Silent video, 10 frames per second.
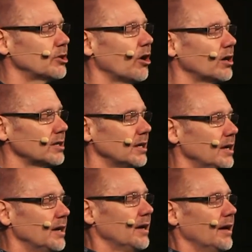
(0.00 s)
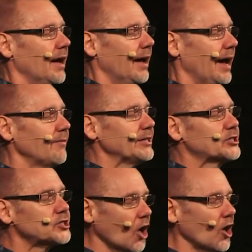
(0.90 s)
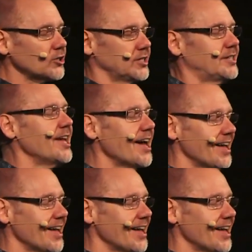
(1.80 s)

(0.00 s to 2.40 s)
God, having started